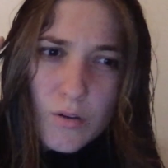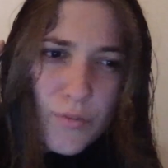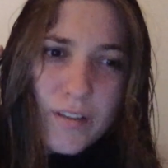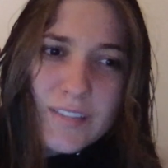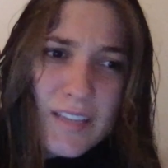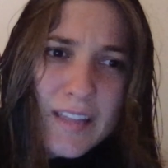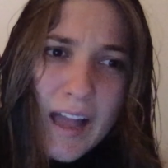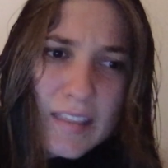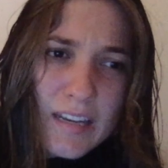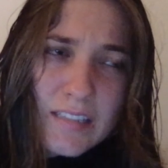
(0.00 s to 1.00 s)
Things like
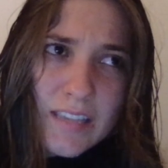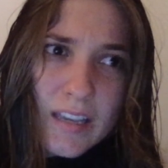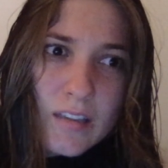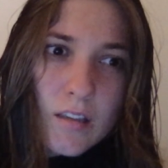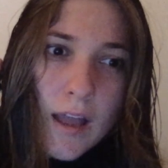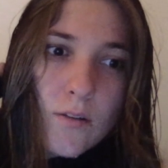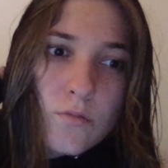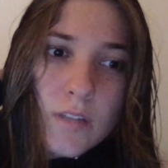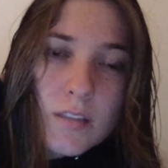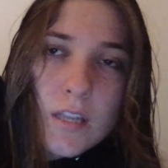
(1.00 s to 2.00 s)
that, that it's like, I
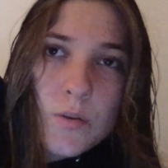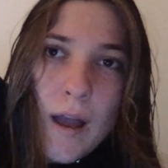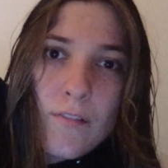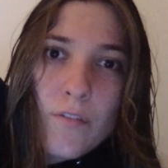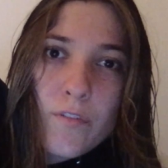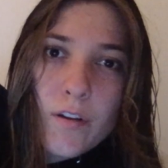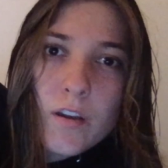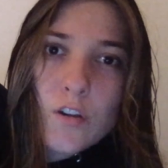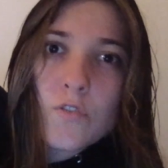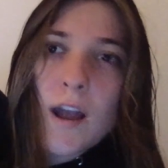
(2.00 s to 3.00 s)
don't think that you have a very
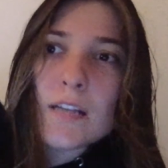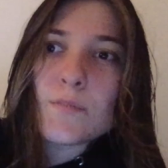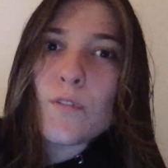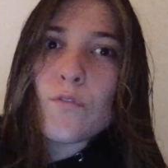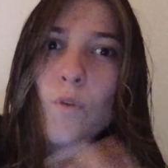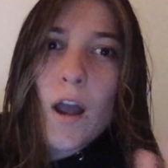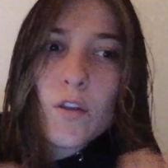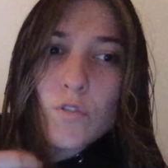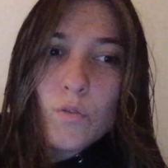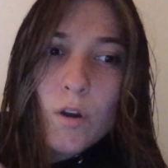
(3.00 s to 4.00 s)
good grasp of why
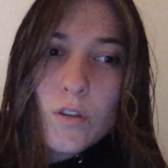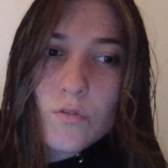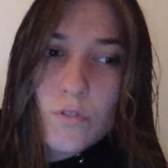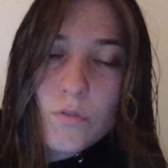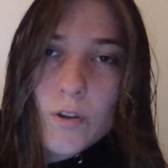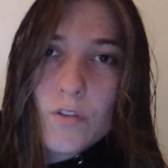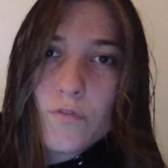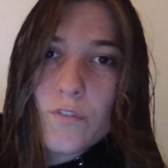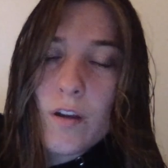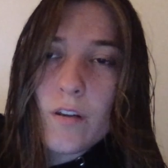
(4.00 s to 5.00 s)
you do what you do, and you're
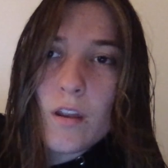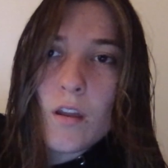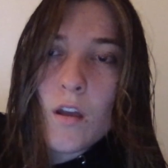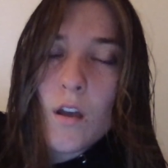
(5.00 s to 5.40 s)
very